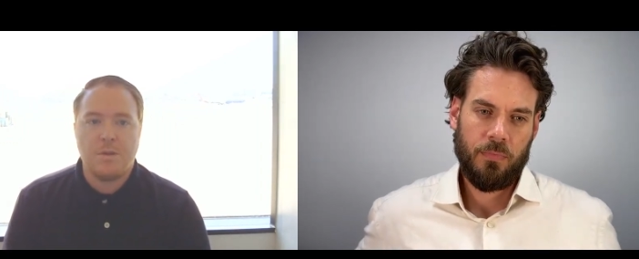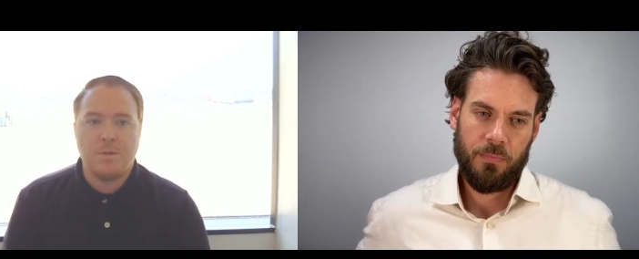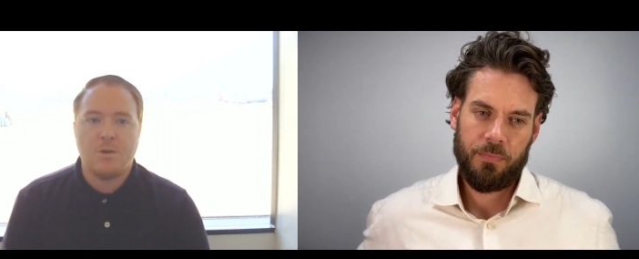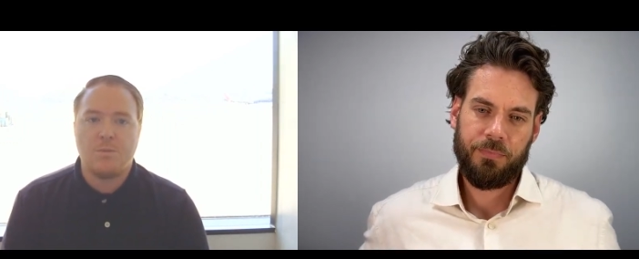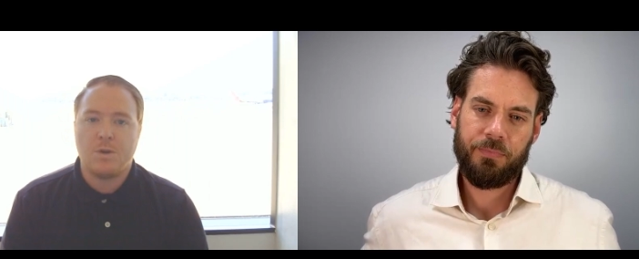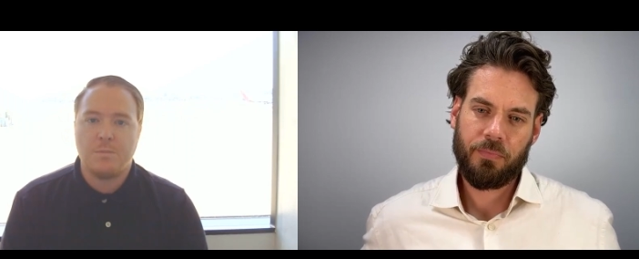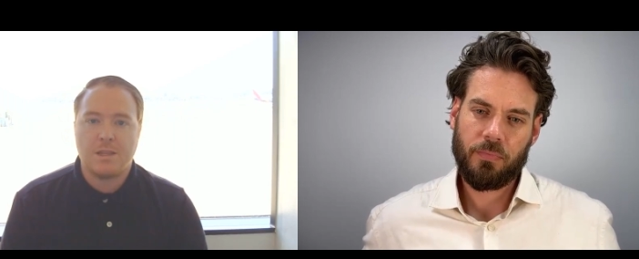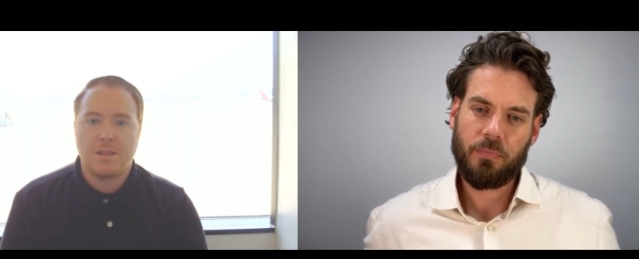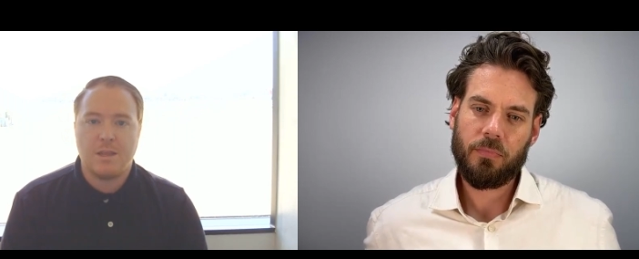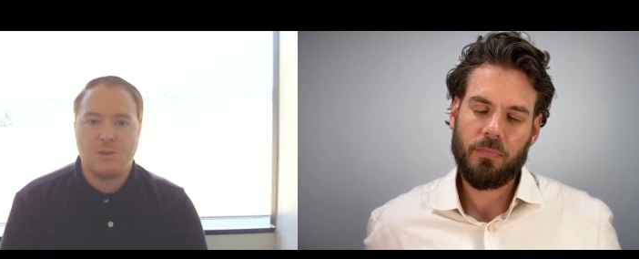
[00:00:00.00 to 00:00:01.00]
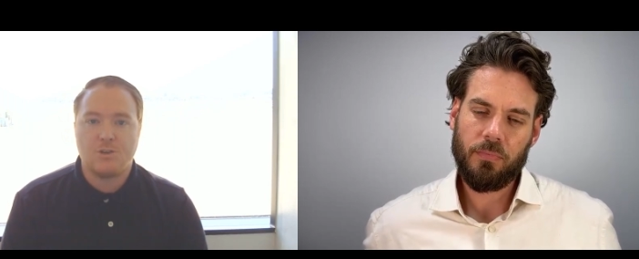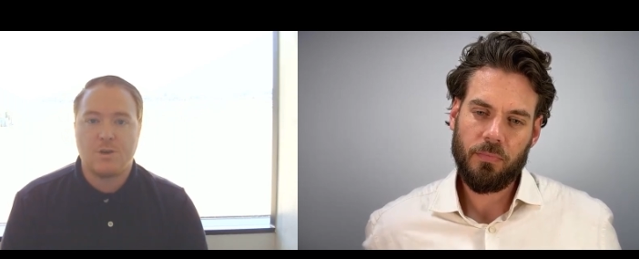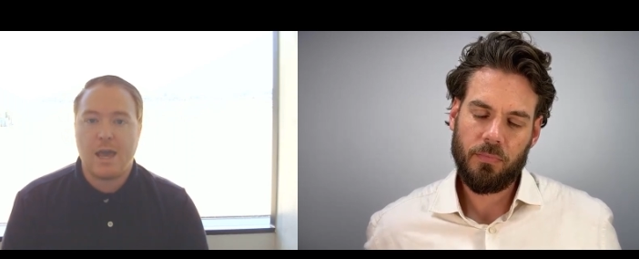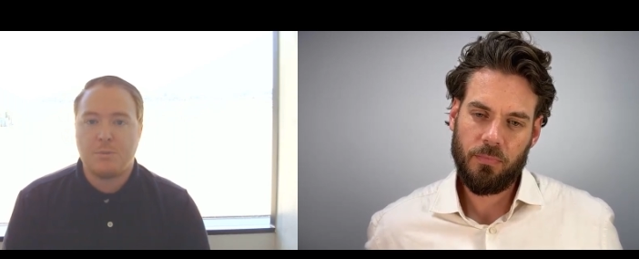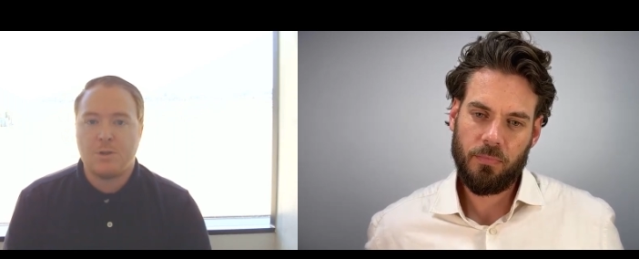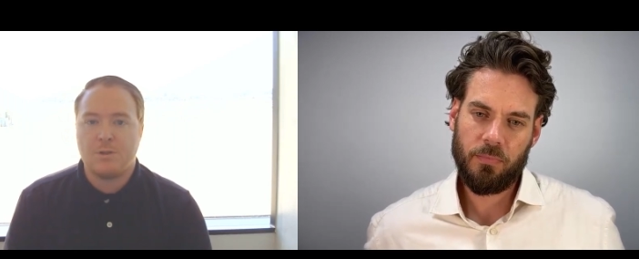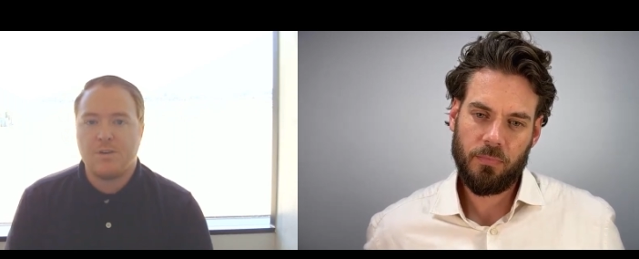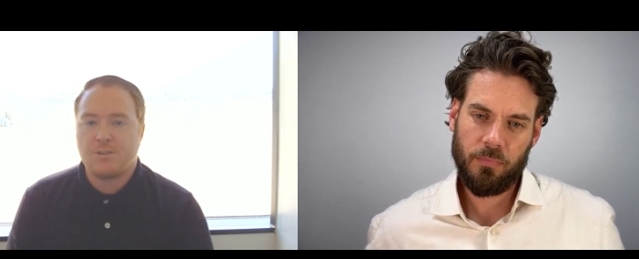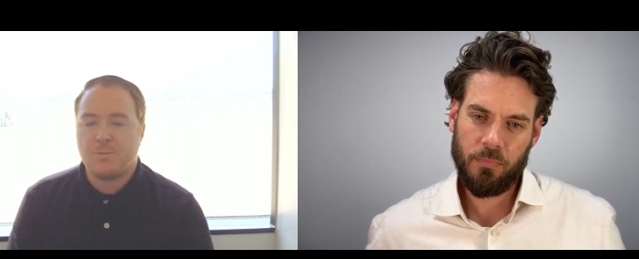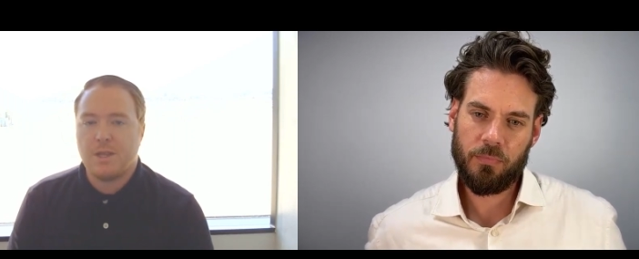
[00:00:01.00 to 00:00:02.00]
Speaker 1: maybe don't want to make the initial capital
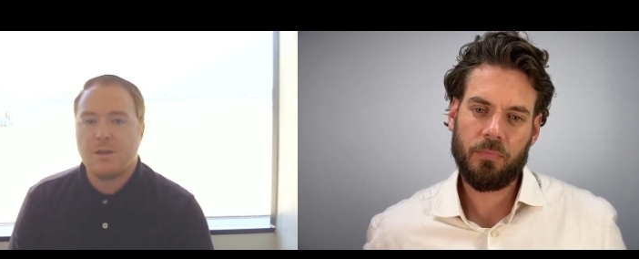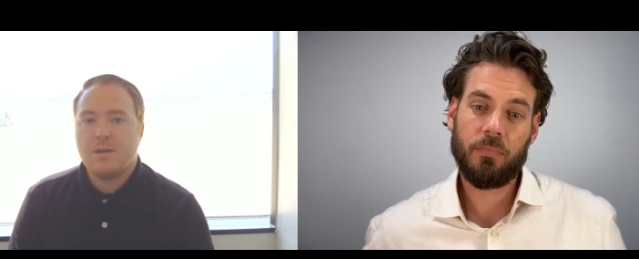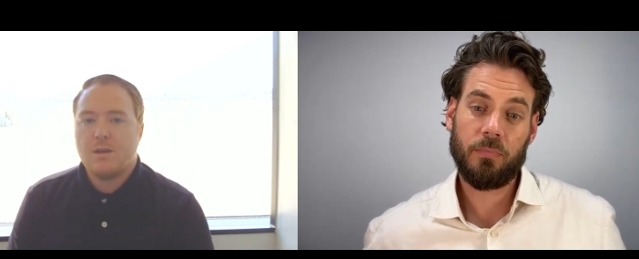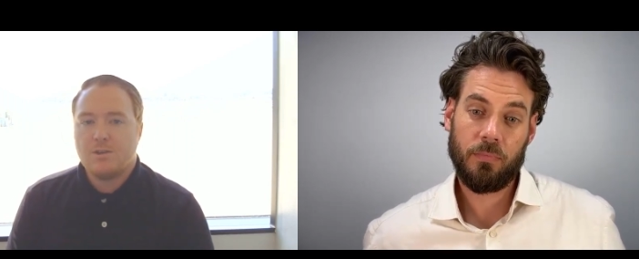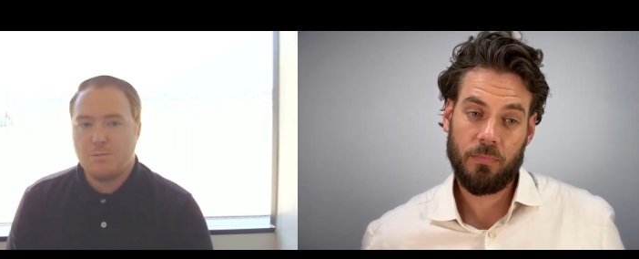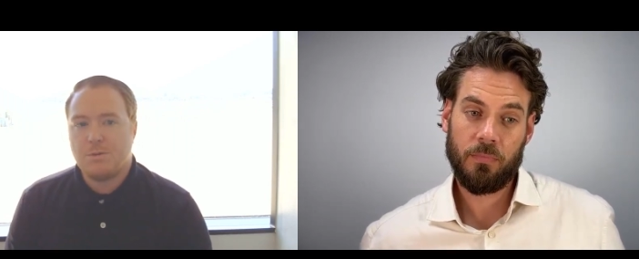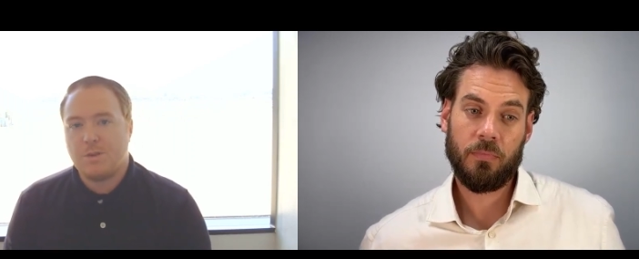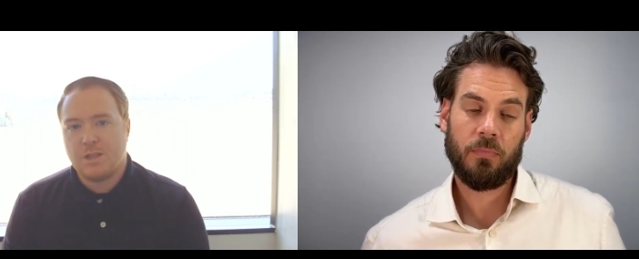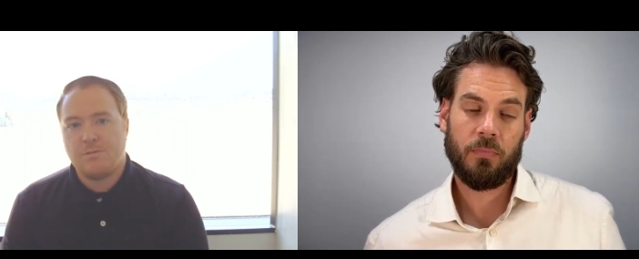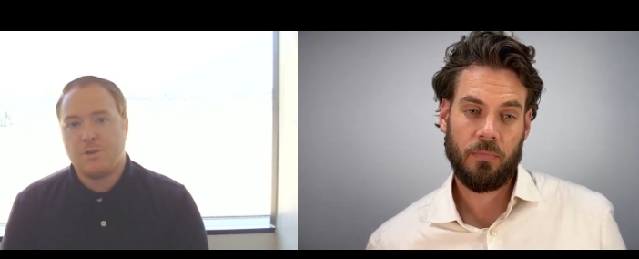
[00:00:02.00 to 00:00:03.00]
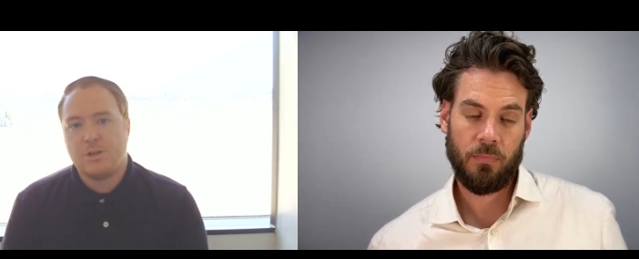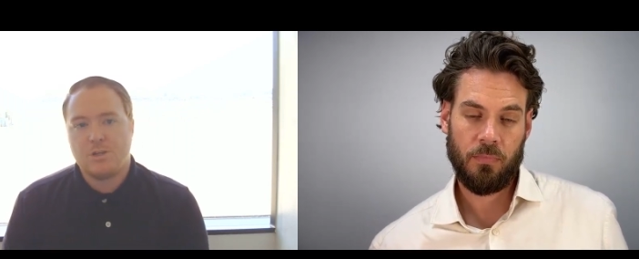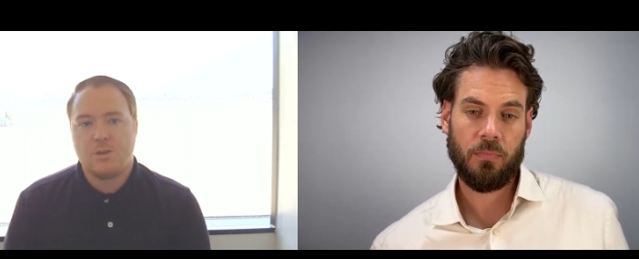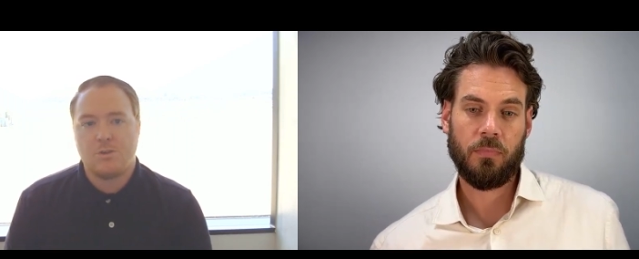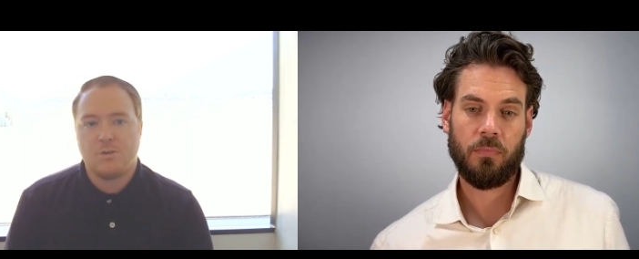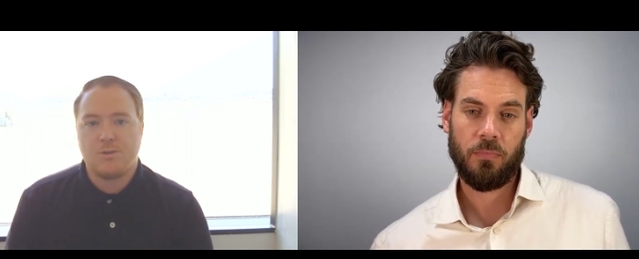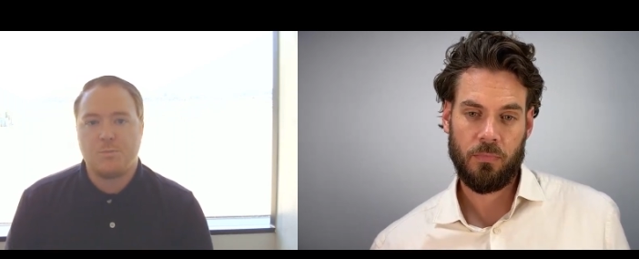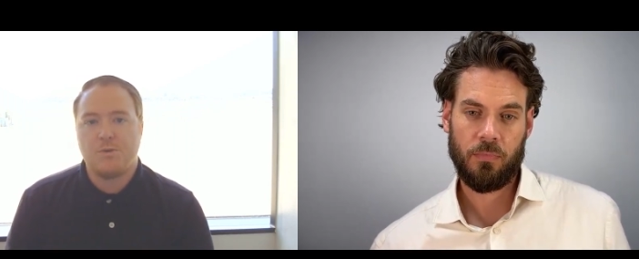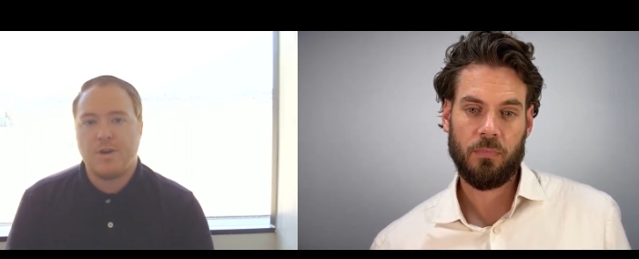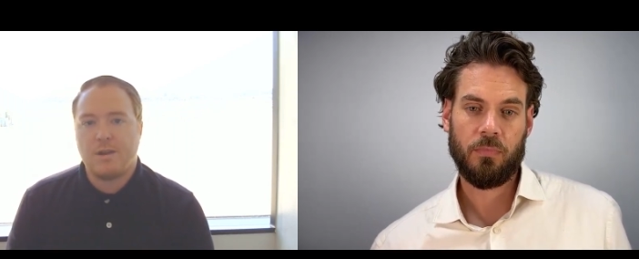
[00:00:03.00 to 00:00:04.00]
investment, to be able to leverage the service
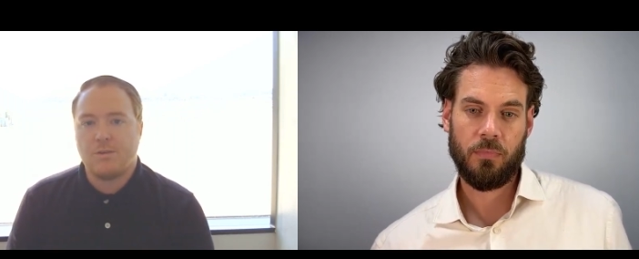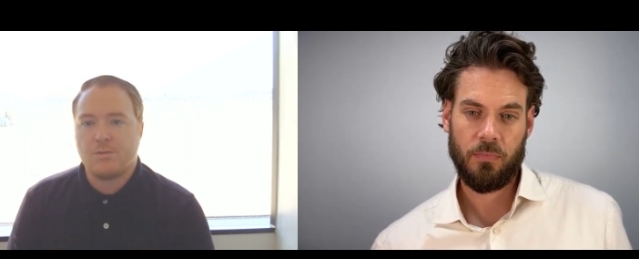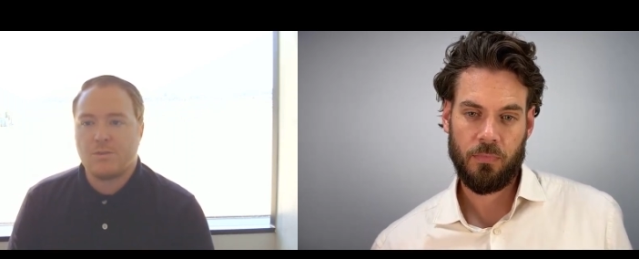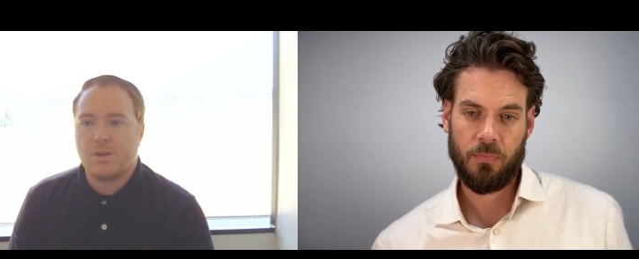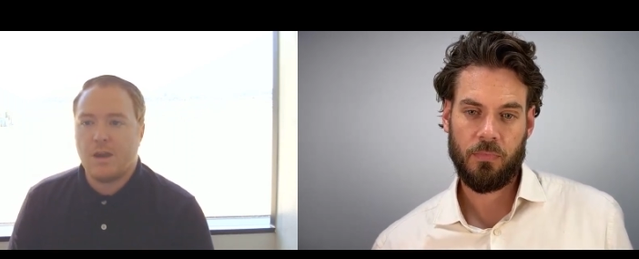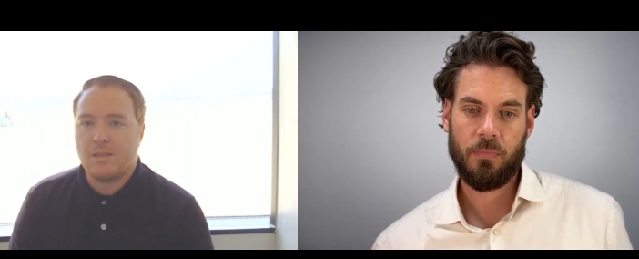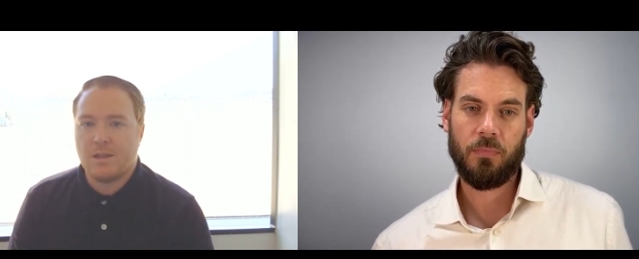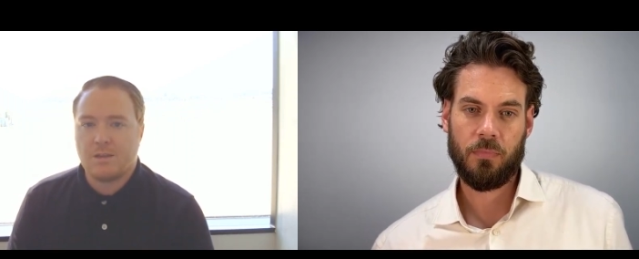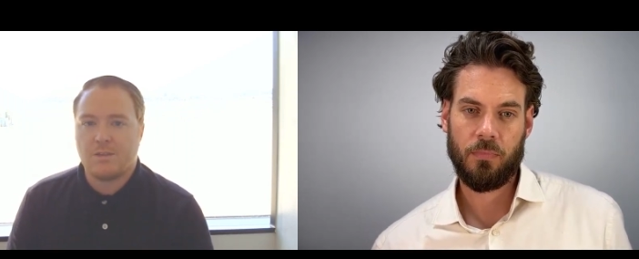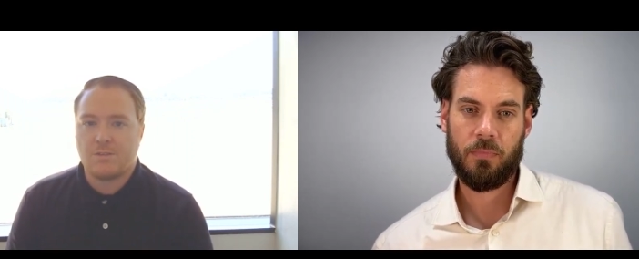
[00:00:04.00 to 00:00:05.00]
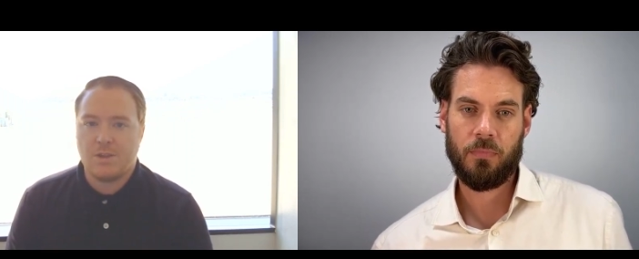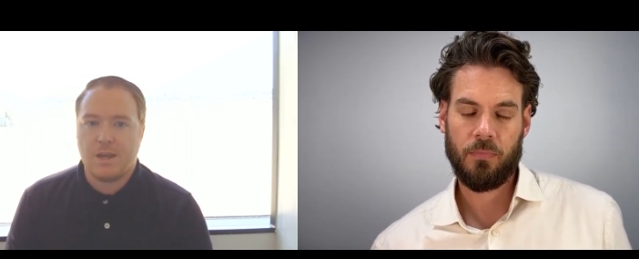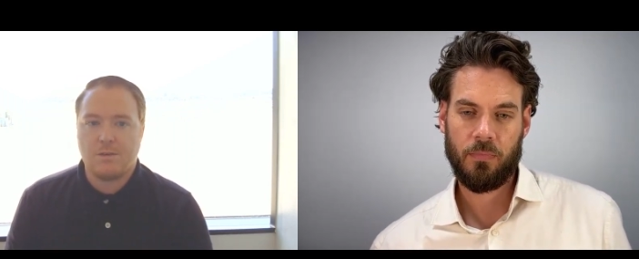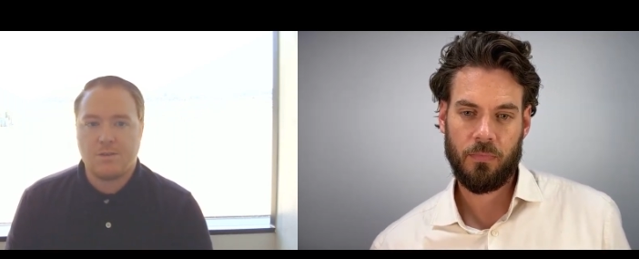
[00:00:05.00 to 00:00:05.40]
providers that exist today.